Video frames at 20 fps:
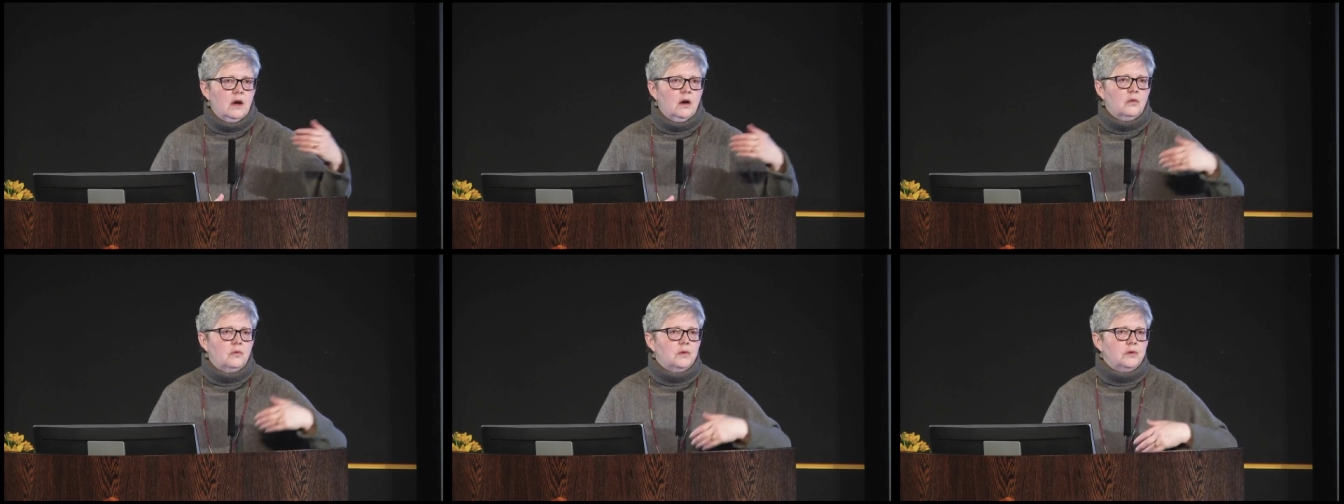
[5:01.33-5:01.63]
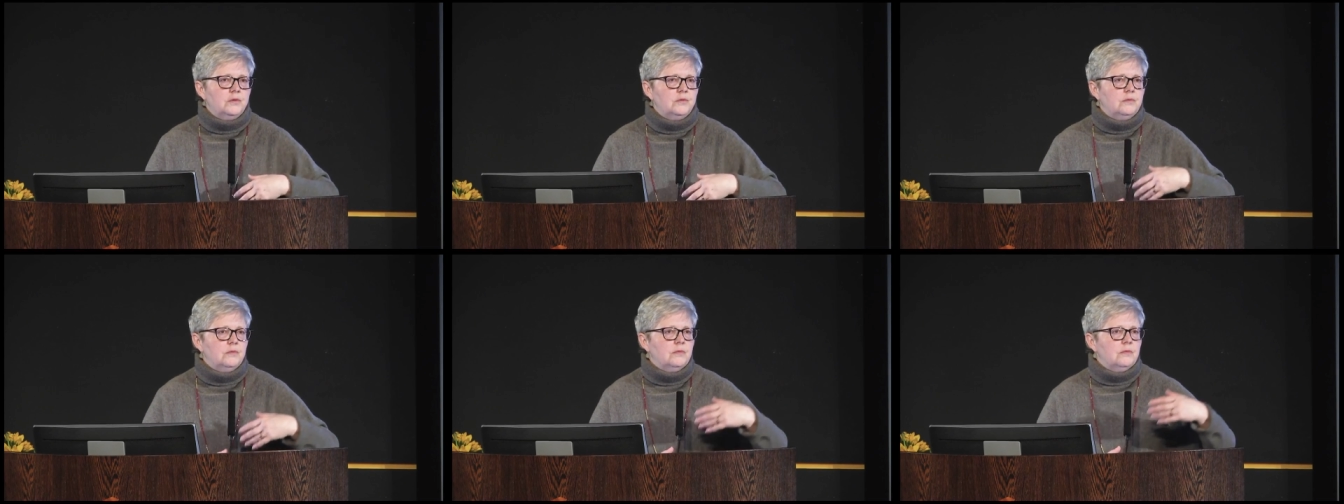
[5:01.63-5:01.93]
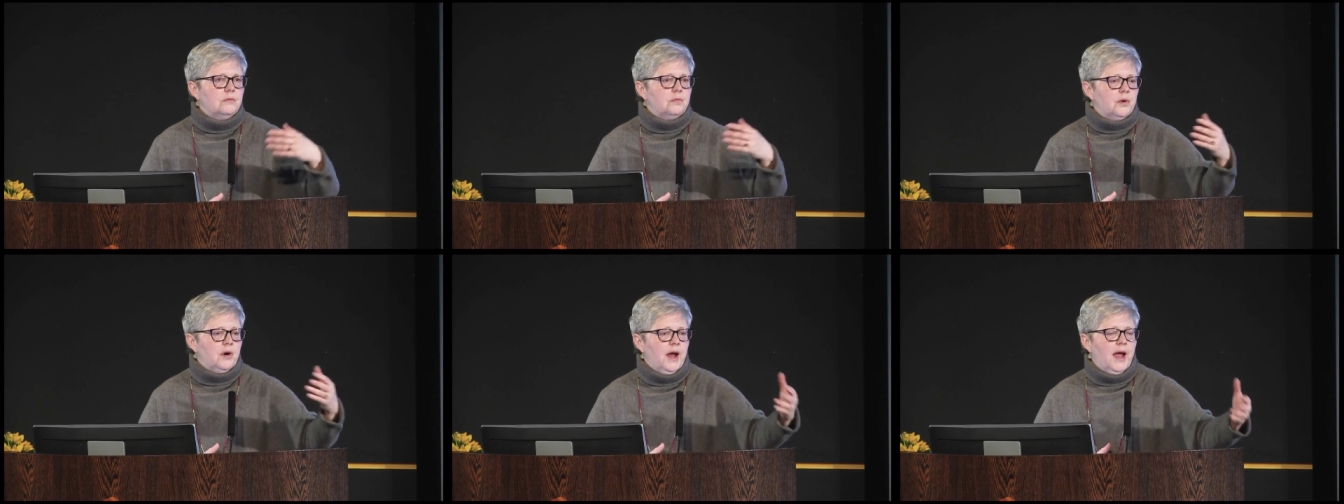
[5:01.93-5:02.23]
would
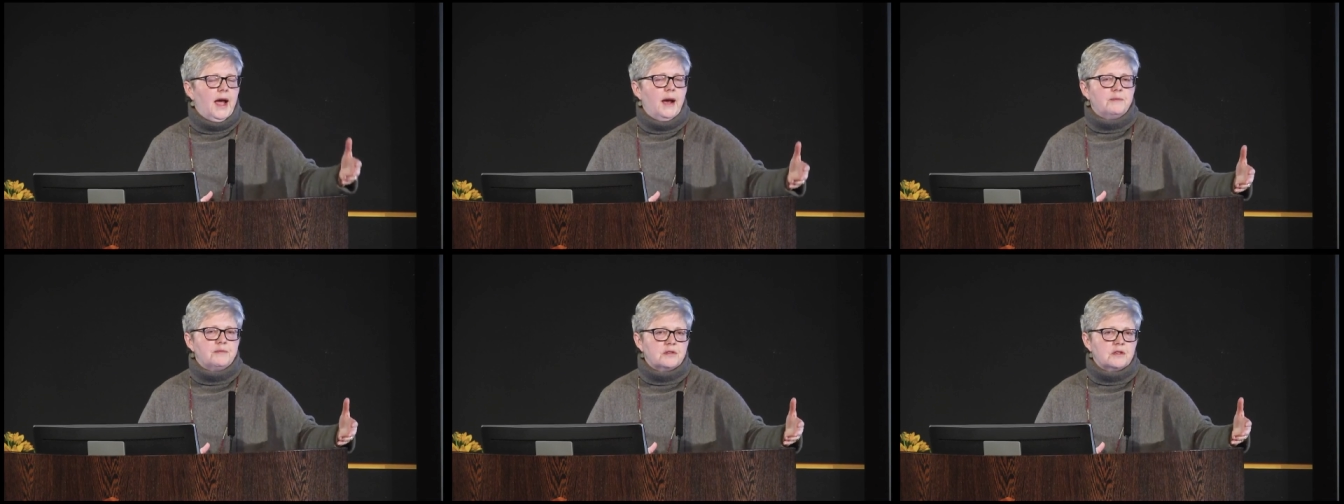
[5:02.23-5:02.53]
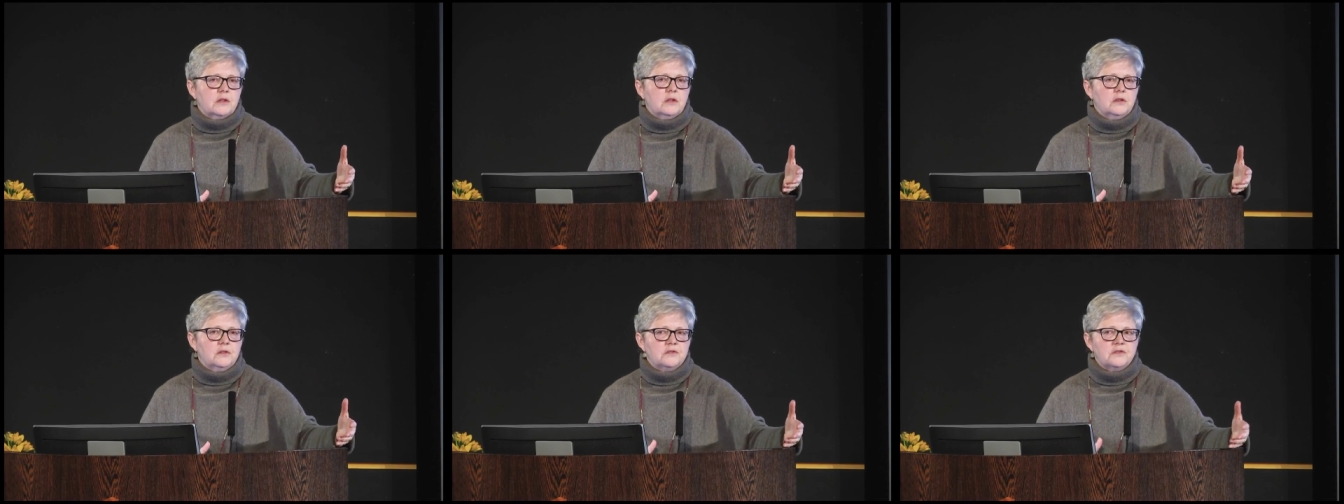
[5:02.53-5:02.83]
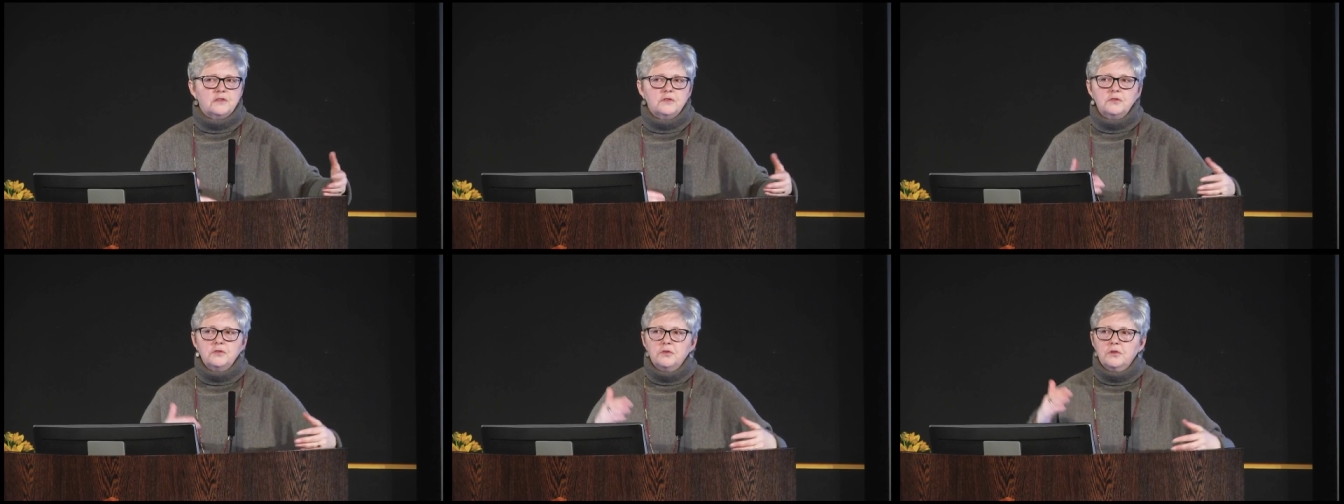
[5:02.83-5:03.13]
perhaps close
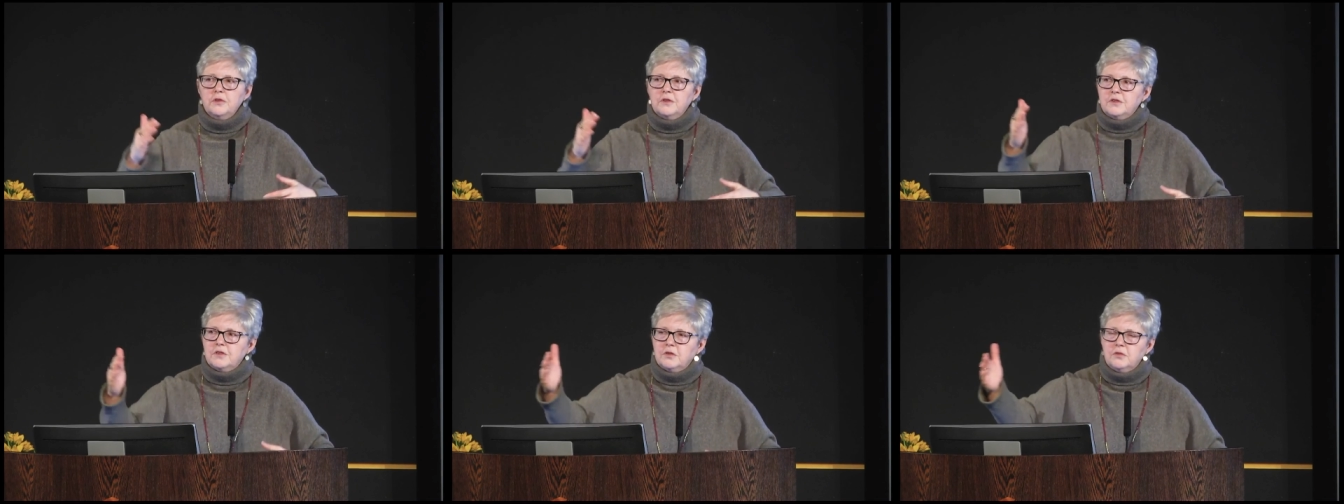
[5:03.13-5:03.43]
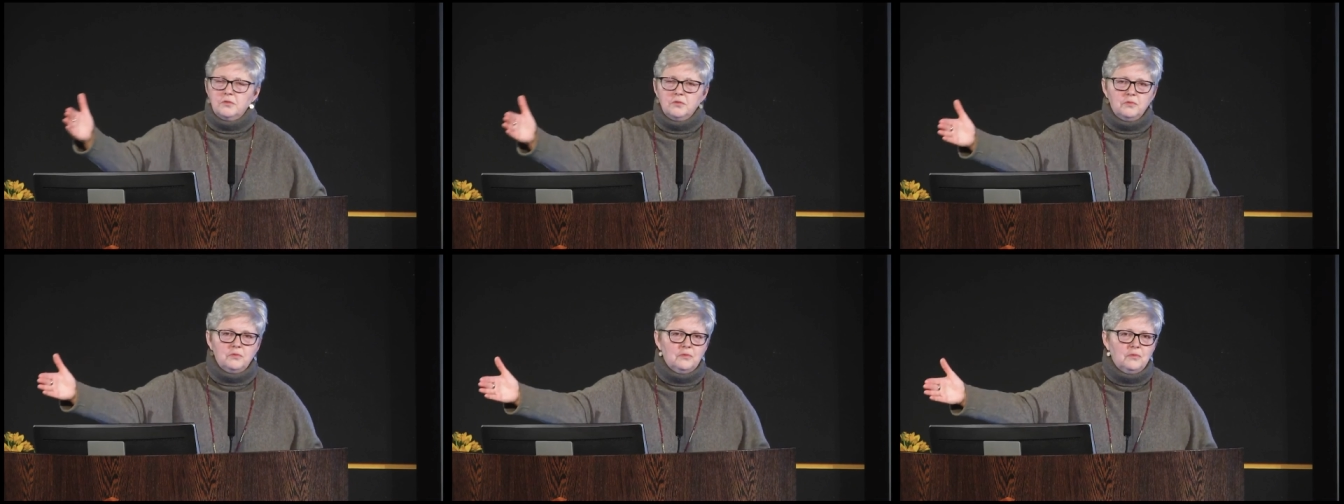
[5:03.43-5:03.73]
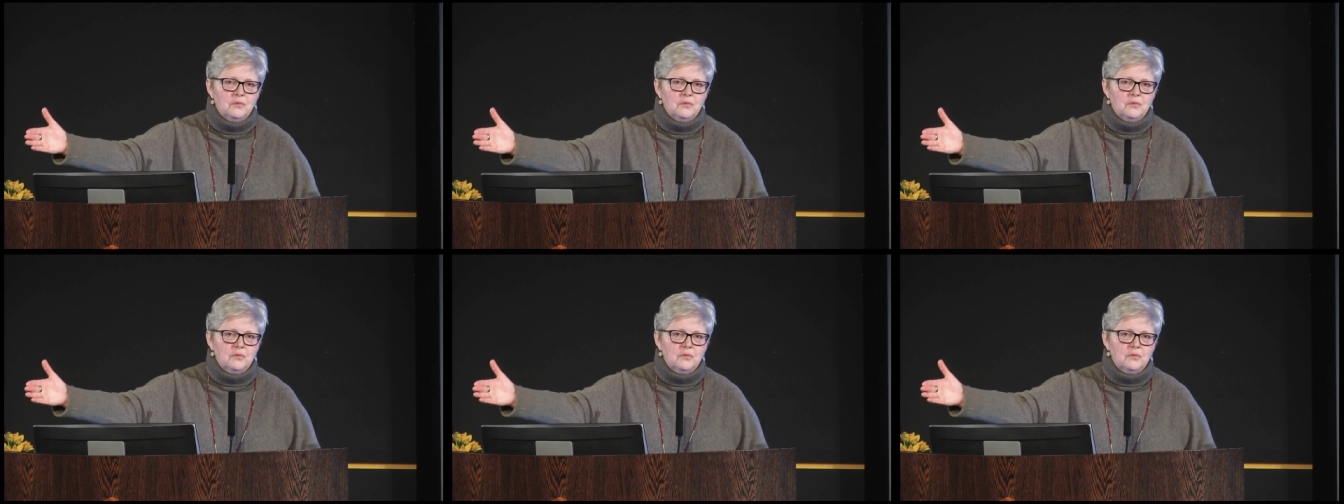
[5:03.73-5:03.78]
the door to